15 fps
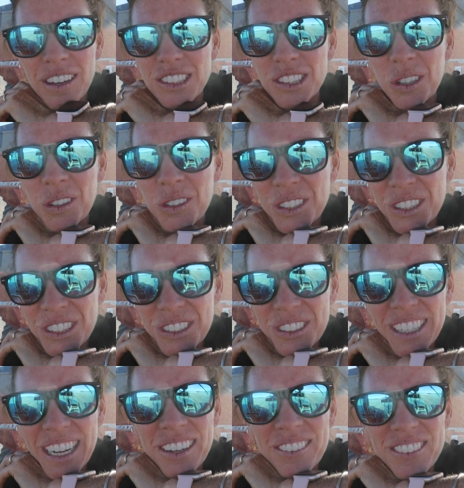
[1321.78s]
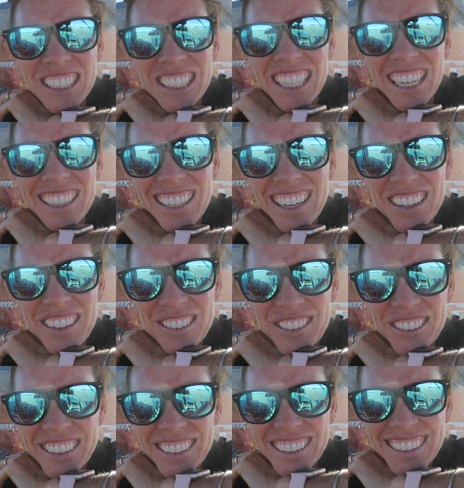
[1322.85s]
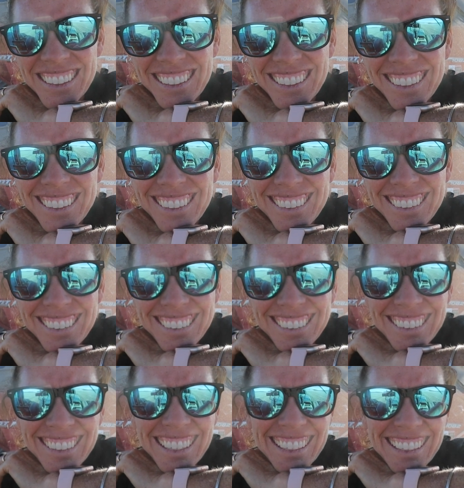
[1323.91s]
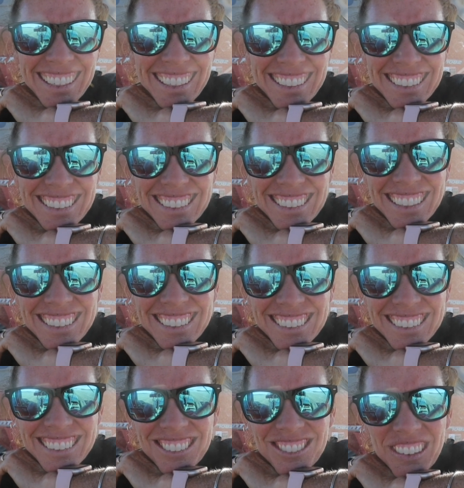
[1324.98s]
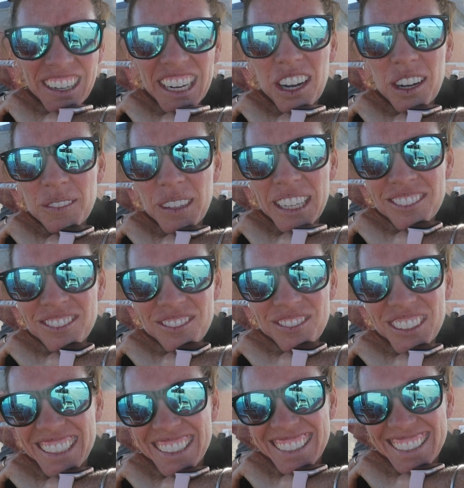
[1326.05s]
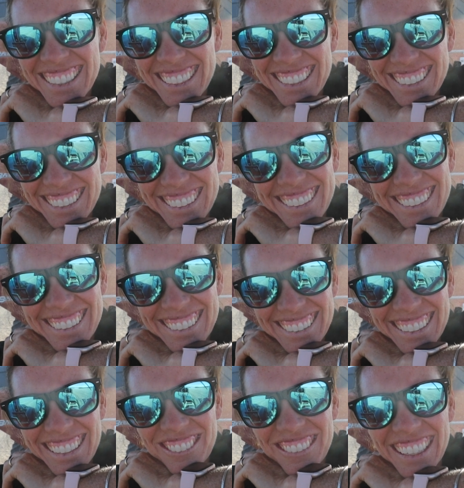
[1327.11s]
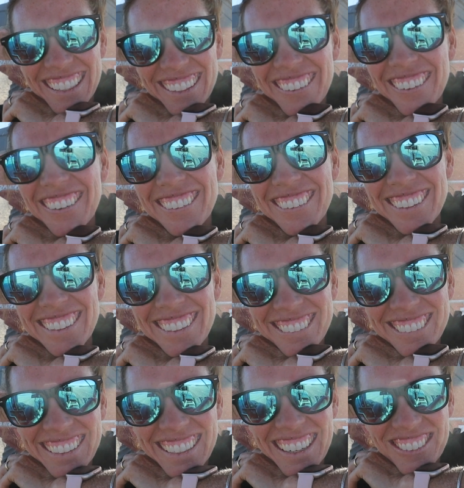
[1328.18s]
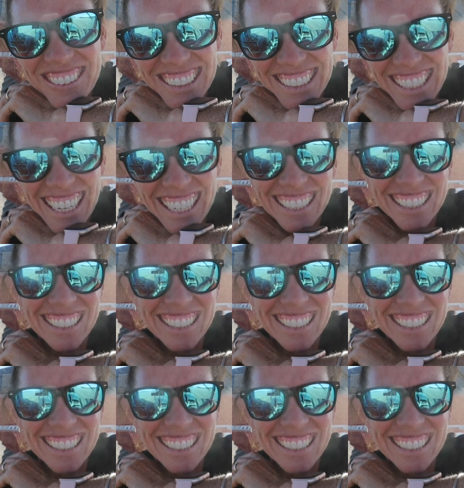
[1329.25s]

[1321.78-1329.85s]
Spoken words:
I told you how much I love? And then he said, my combine. I'm like, oh, we almost had